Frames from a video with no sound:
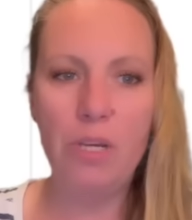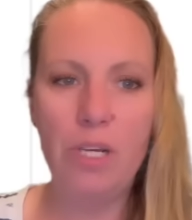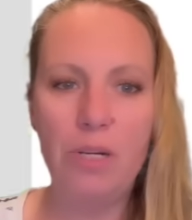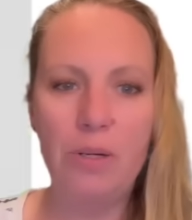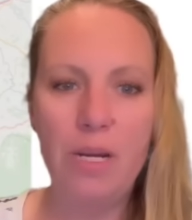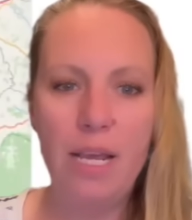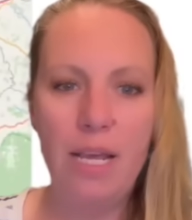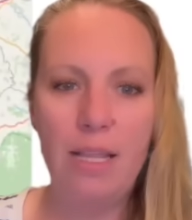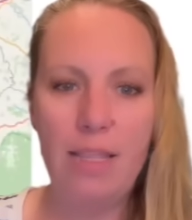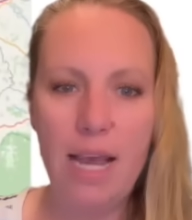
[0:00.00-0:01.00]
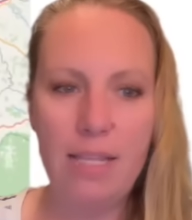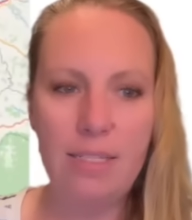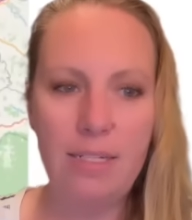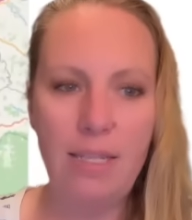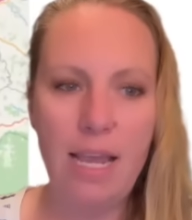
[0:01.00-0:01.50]
here,
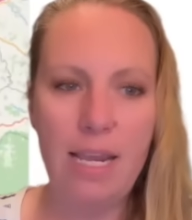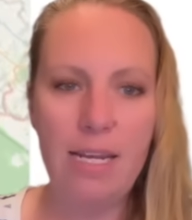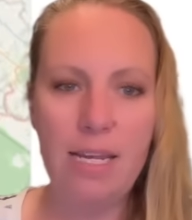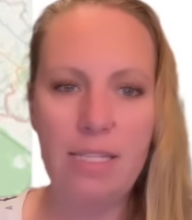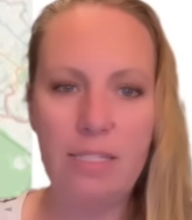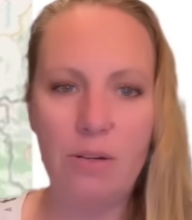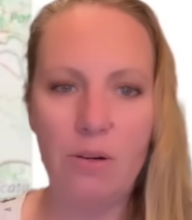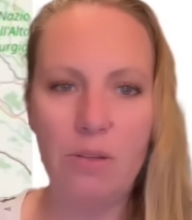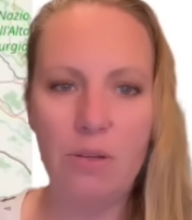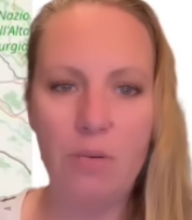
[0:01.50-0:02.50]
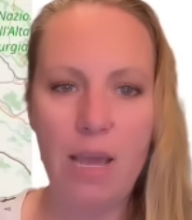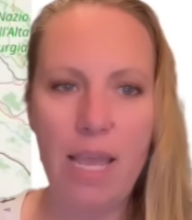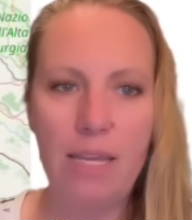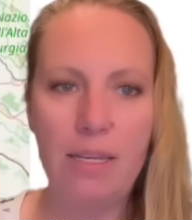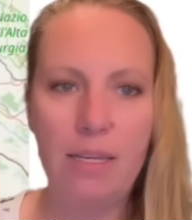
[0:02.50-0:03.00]
that's the latest
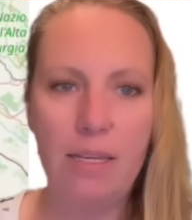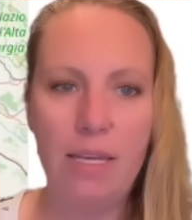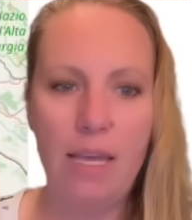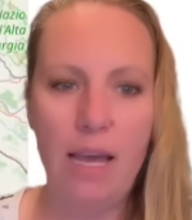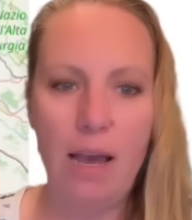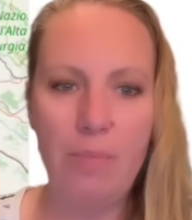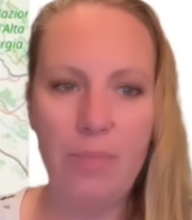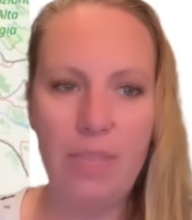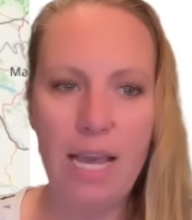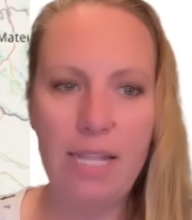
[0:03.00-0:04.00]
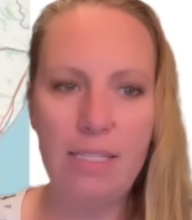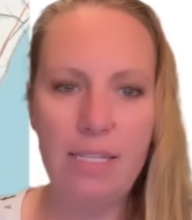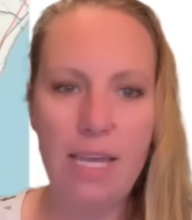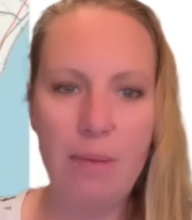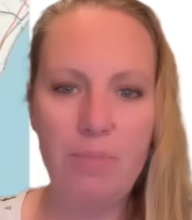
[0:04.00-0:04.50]
earthquake. Um, that's
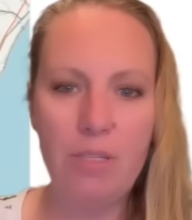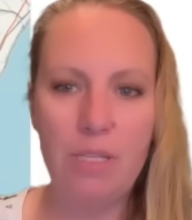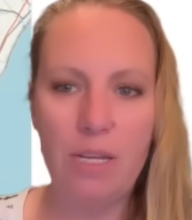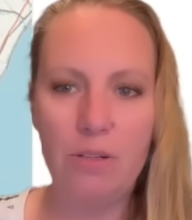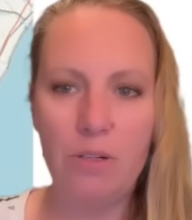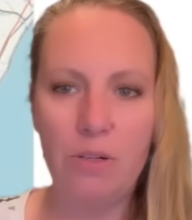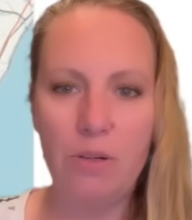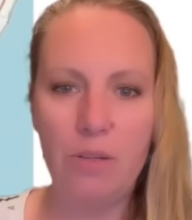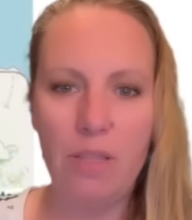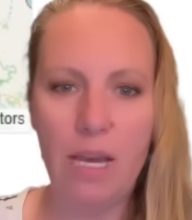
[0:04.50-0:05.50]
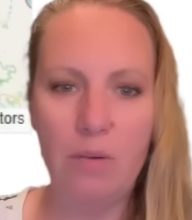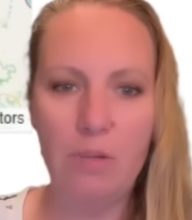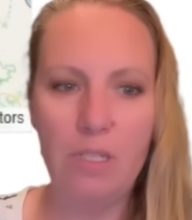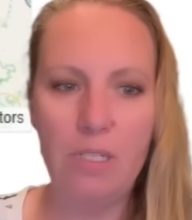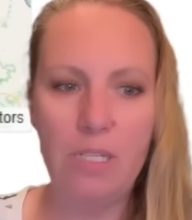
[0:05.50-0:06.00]
the epicenter that
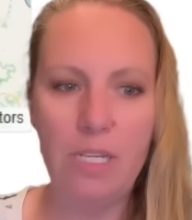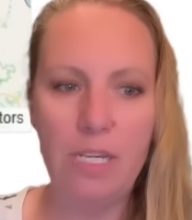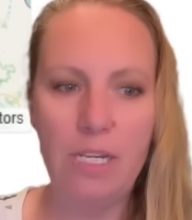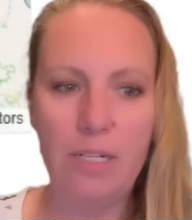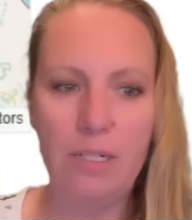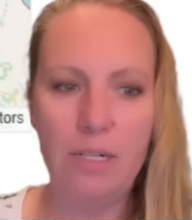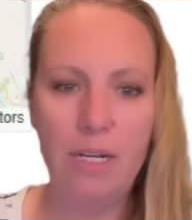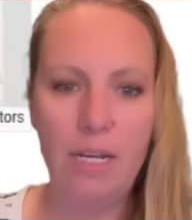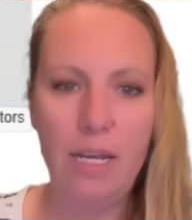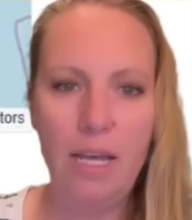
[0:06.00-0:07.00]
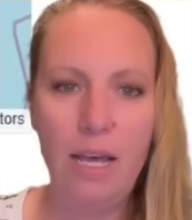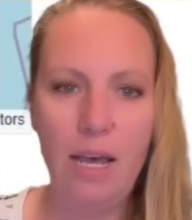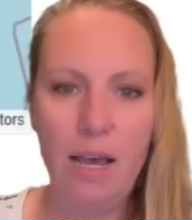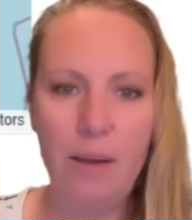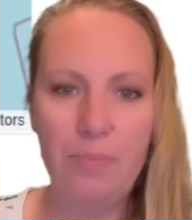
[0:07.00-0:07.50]
we see here.
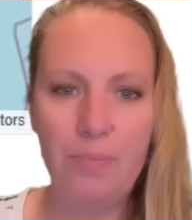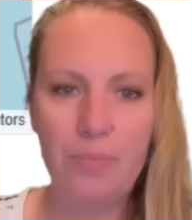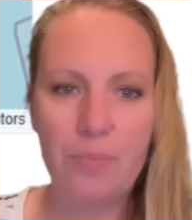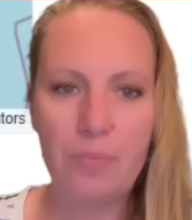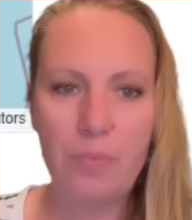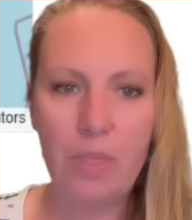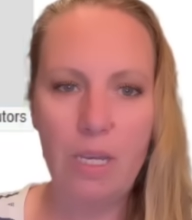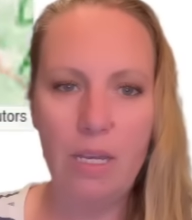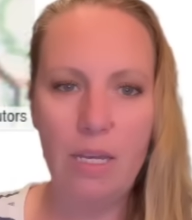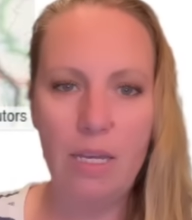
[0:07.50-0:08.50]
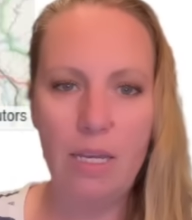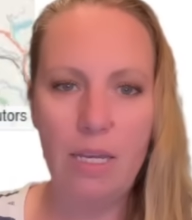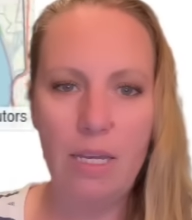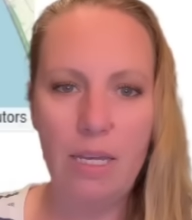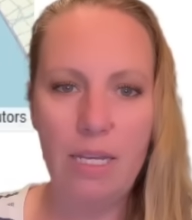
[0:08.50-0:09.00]
Um,
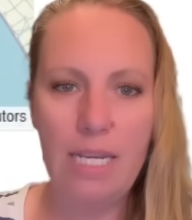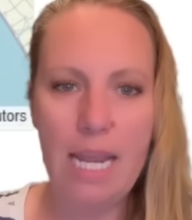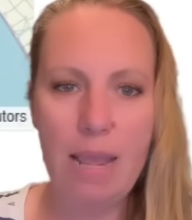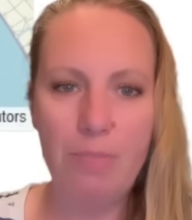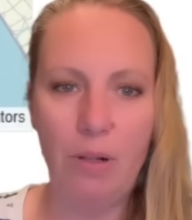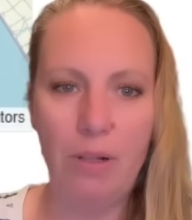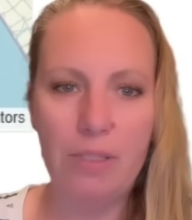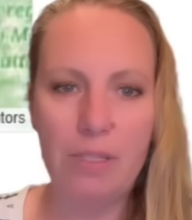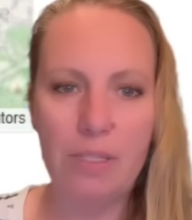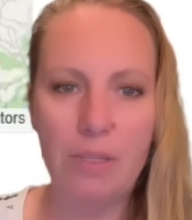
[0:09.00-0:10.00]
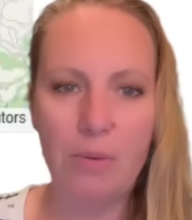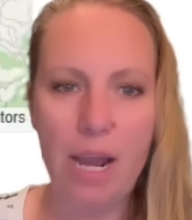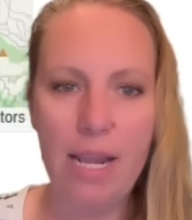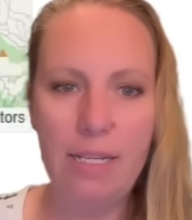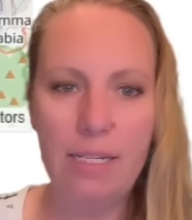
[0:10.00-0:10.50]
Naples,
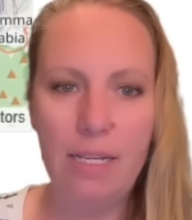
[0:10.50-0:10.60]
right?